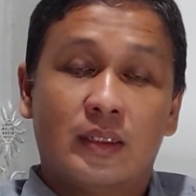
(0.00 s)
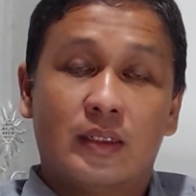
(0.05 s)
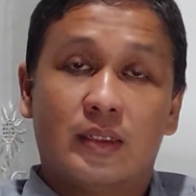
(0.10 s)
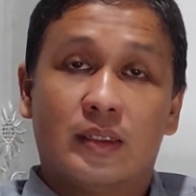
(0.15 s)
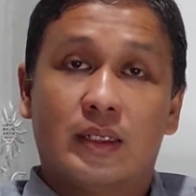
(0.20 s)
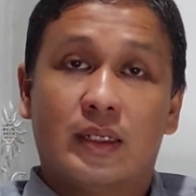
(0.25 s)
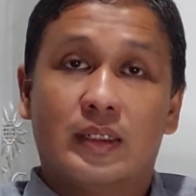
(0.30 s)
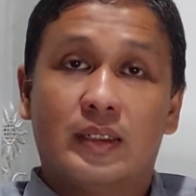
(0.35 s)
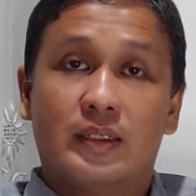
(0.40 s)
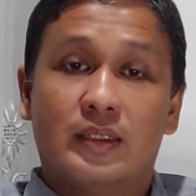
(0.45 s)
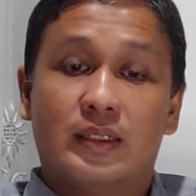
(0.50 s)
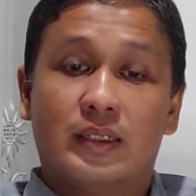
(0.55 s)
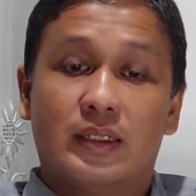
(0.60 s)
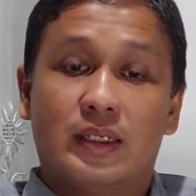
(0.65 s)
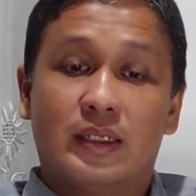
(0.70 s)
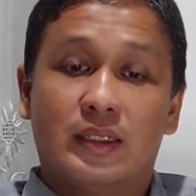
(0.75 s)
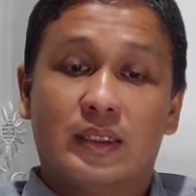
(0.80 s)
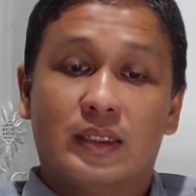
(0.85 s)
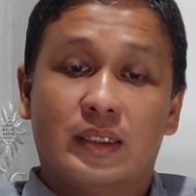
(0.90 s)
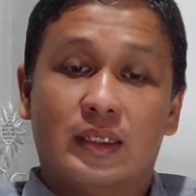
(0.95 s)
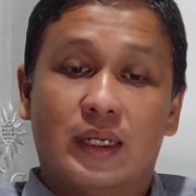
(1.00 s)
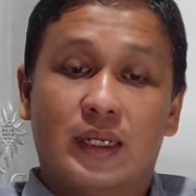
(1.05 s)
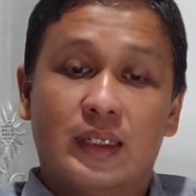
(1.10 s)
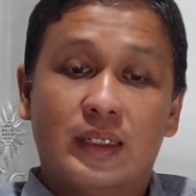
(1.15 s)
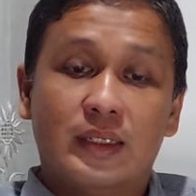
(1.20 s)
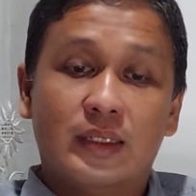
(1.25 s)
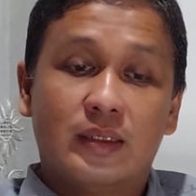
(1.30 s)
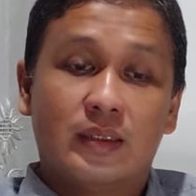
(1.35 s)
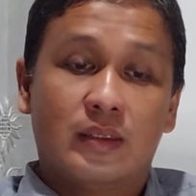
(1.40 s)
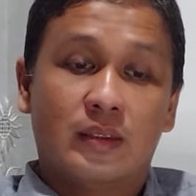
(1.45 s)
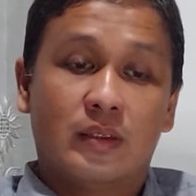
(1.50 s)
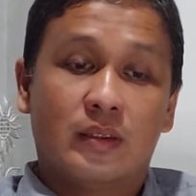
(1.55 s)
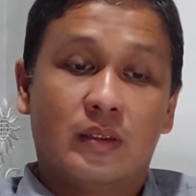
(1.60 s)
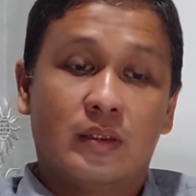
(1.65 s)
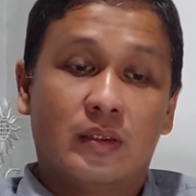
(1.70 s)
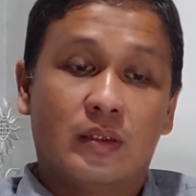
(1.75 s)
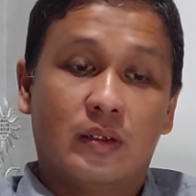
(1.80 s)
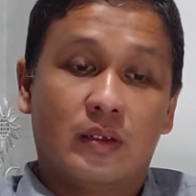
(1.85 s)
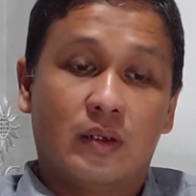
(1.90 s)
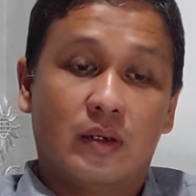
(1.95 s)
1999,
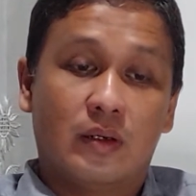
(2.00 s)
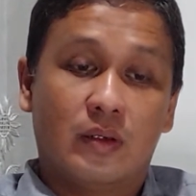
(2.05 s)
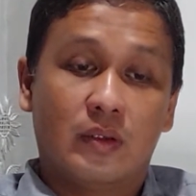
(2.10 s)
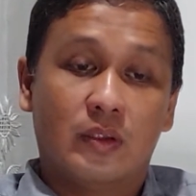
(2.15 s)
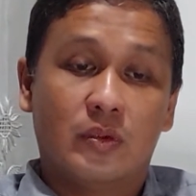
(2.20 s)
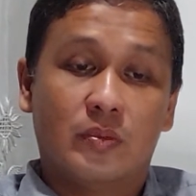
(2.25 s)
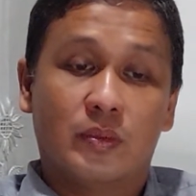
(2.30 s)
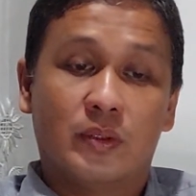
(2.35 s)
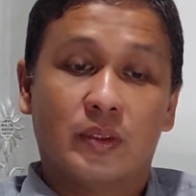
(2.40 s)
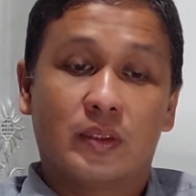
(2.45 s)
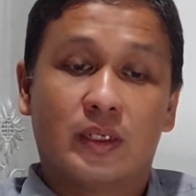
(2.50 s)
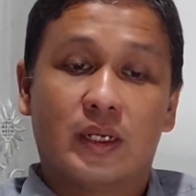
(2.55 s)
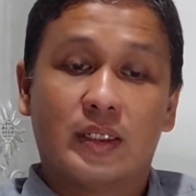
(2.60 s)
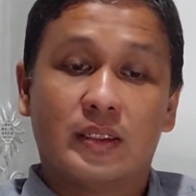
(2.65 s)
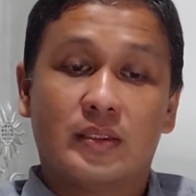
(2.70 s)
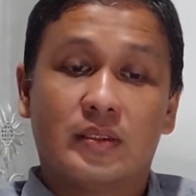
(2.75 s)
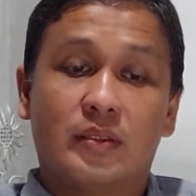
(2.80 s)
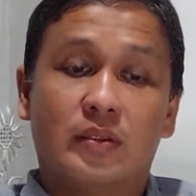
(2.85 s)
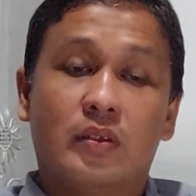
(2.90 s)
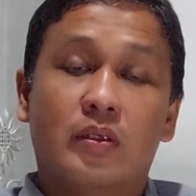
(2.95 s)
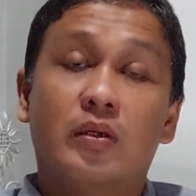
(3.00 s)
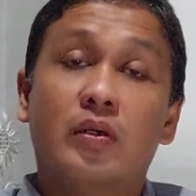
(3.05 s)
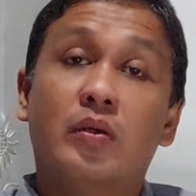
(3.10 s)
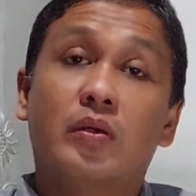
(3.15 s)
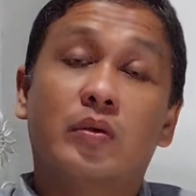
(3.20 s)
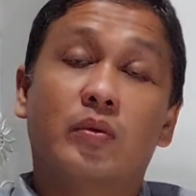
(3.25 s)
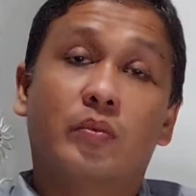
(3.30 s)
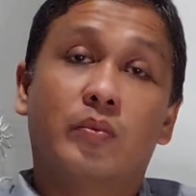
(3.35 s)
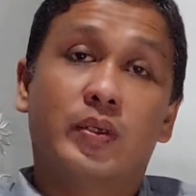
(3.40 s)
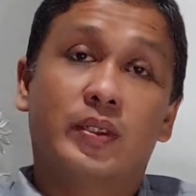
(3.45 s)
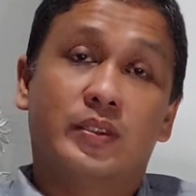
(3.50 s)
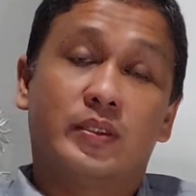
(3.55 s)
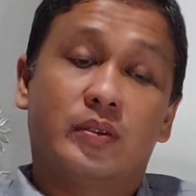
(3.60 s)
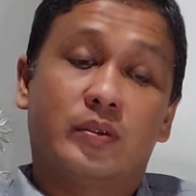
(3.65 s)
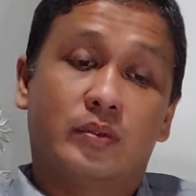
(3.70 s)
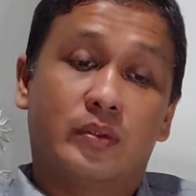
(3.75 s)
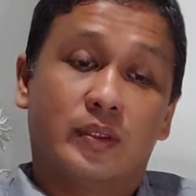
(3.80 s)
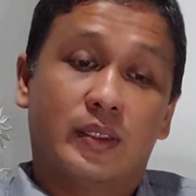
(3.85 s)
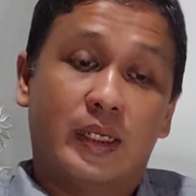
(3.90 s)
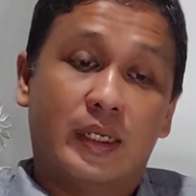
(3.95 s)
on human rights, which
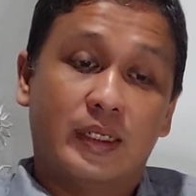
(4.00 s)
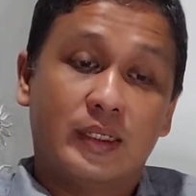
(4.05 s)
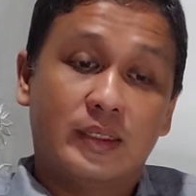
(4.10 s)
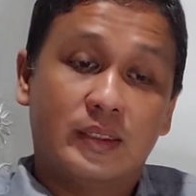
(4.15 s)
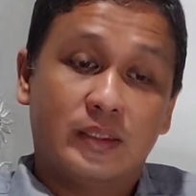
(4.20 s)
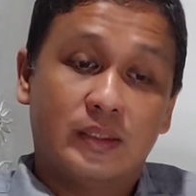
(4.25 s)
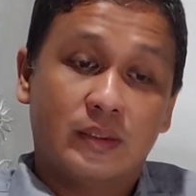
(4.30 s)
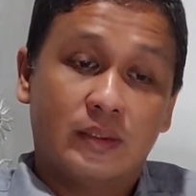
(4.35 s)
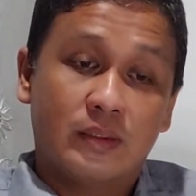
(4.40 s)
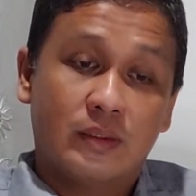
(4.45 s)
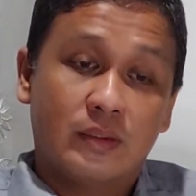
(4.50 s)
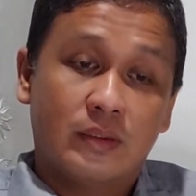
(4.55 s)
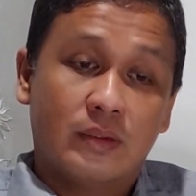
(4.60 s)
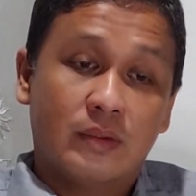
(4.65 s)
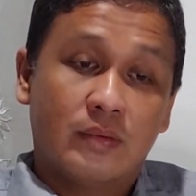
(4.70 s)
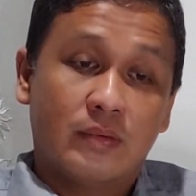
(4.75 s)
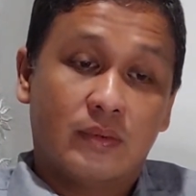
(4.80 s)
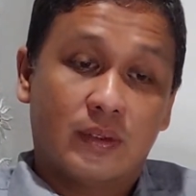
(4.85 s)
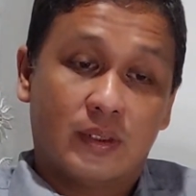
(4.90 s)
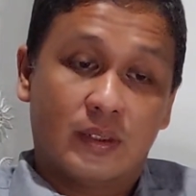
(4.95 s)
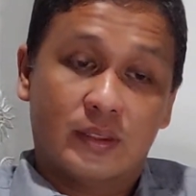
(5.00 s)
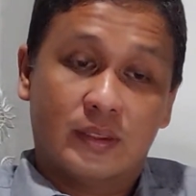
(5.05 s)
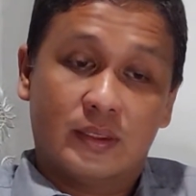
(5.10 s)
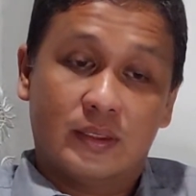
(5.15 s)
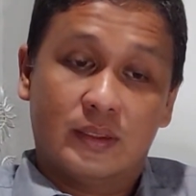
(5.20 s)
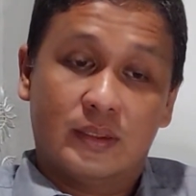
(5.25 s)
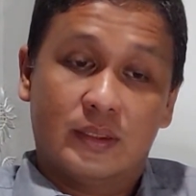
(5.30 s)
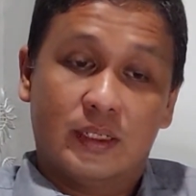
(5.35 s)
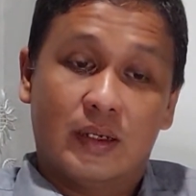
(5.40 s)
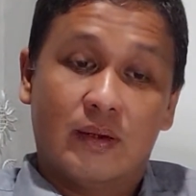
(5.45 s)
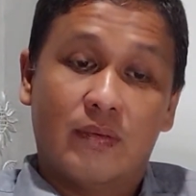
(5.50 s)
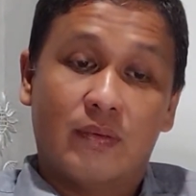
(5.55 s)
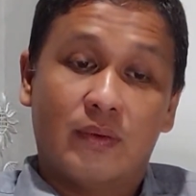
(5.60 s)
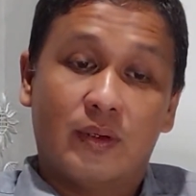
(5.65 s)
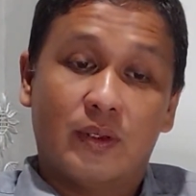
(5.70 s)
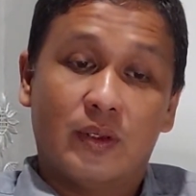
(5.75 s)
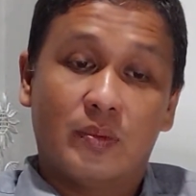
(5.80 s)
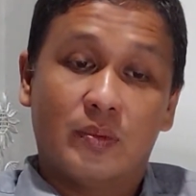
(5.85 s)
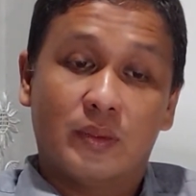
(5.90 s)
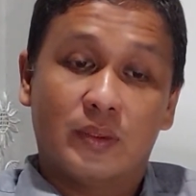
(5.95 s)
contains, first is every
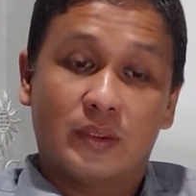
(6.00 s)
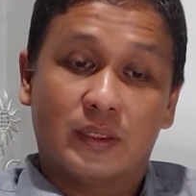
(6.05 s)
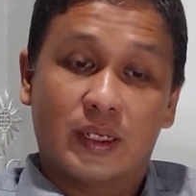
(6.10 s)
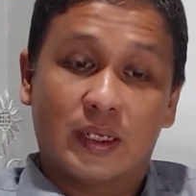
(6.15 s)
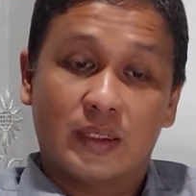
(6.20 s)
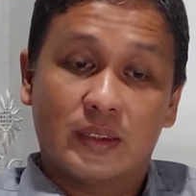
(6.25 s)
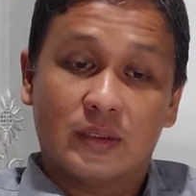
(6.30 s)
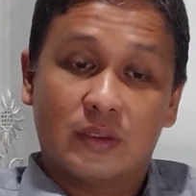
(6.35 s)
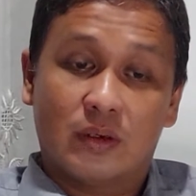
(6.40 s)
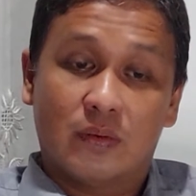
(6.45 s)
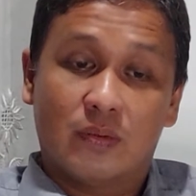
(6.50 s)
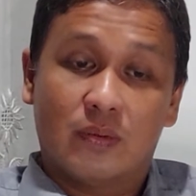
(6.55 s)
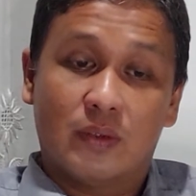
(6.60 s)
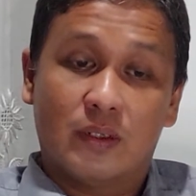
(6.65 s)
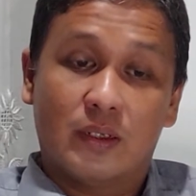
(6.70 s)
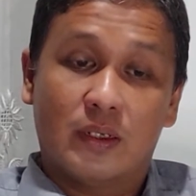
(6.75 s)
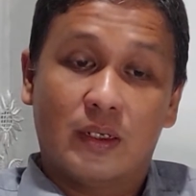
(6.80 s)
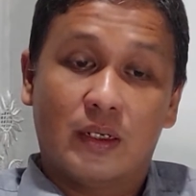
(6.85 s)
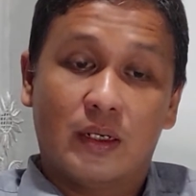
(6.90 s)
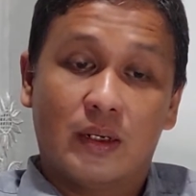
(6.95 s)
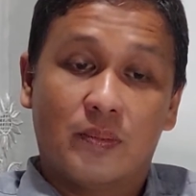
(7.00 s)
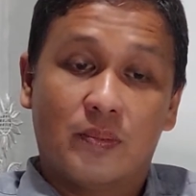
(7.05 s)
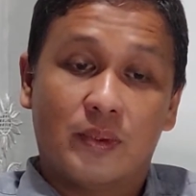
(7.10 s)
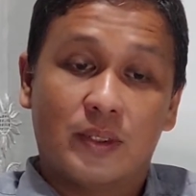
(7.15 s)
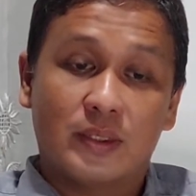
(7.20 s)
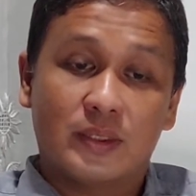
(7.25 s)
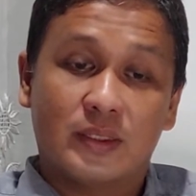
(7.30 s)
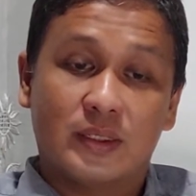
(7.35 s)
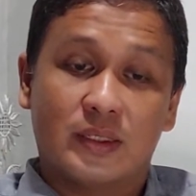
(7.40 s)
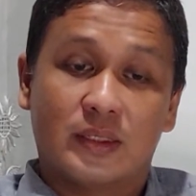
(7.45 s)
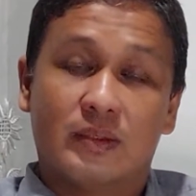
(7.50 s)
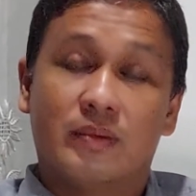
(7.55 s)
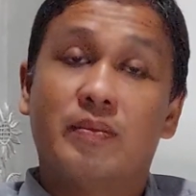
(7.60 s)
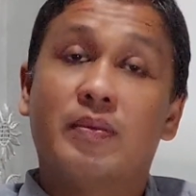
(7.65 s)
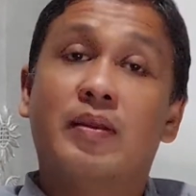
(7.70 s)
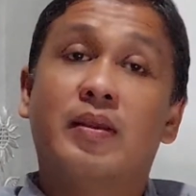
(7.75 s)
human rights of a person